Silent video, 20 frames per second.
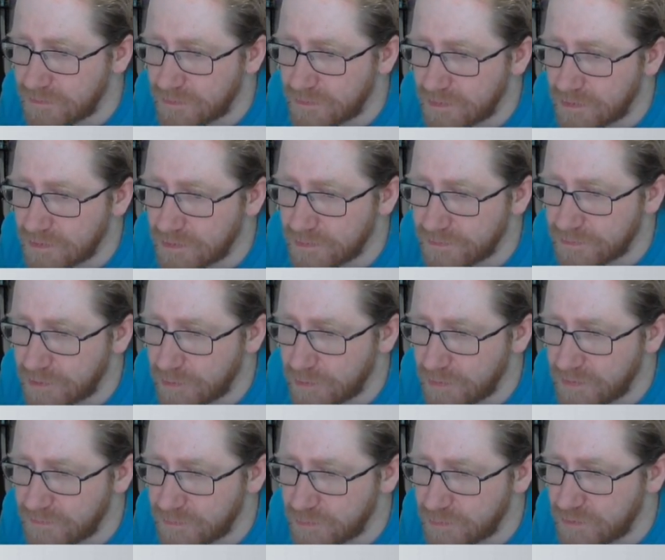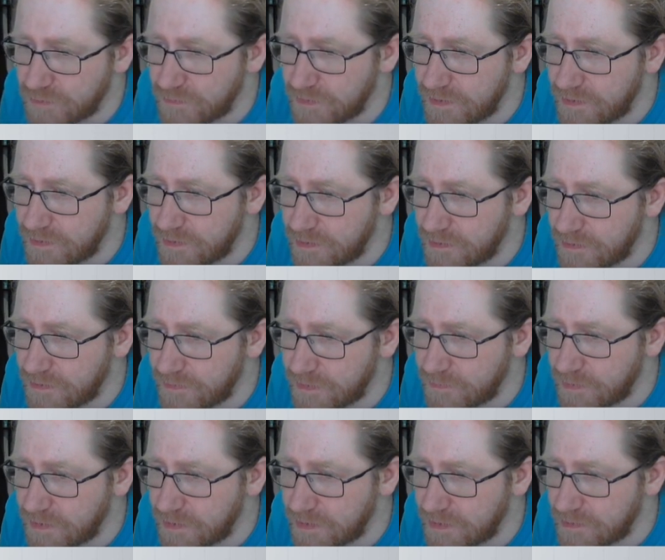colors coming from over here. I think
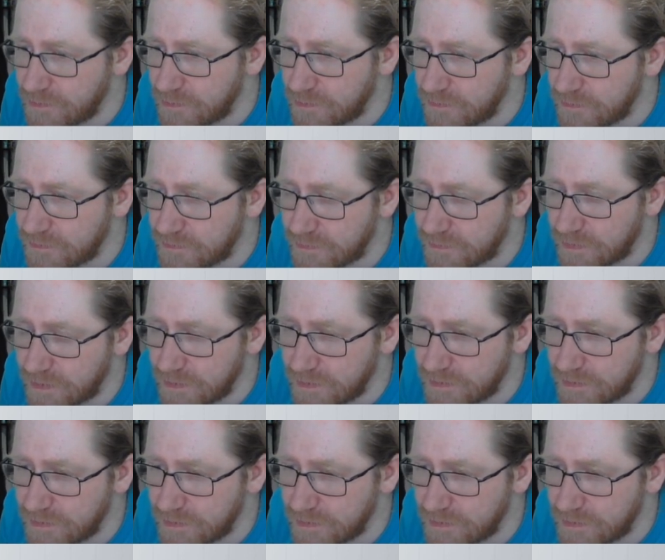we can also